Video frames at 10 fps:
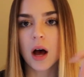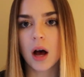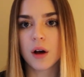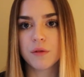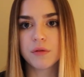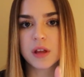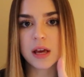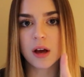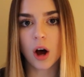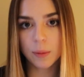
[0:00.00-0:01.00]
of
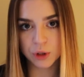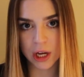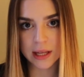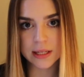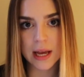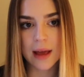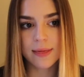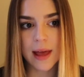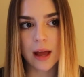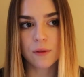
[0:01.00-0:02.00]
the options,
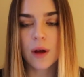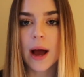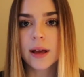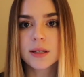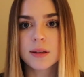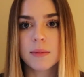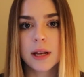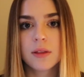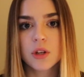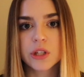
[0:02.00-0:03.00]
and then I
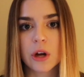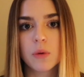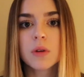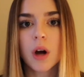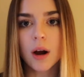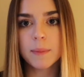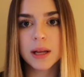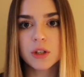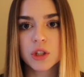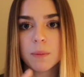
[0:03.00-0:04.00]
submitted the sewn
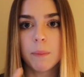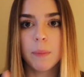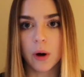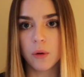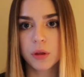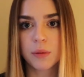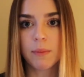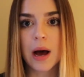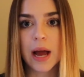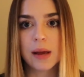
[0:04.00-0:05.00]
garment to both
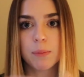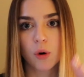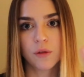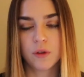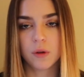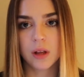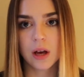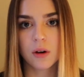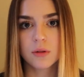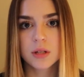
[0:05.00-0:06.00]
my
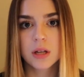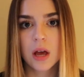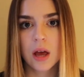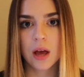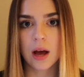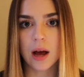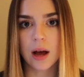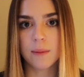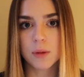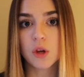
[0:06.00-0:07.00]
portfolios.
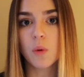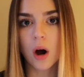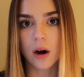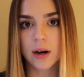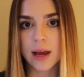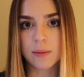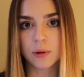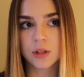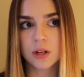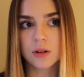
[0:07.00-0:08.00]
You are
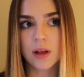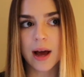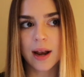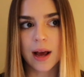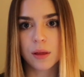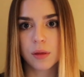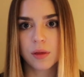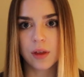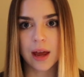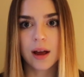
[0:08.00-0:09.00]
able to do that, I
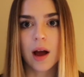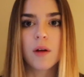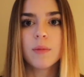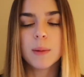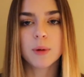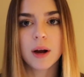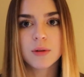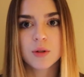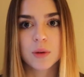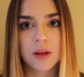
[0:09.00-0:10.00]
think. I remember I
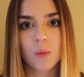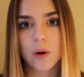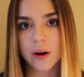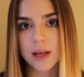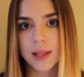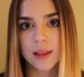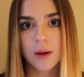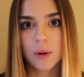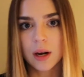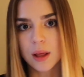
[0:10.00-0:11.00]
was really worried that
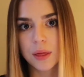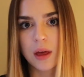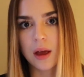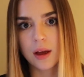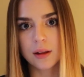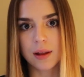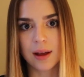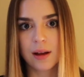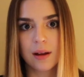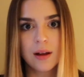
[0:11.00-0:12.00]
they were gonna think
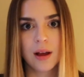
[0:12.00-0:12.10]
like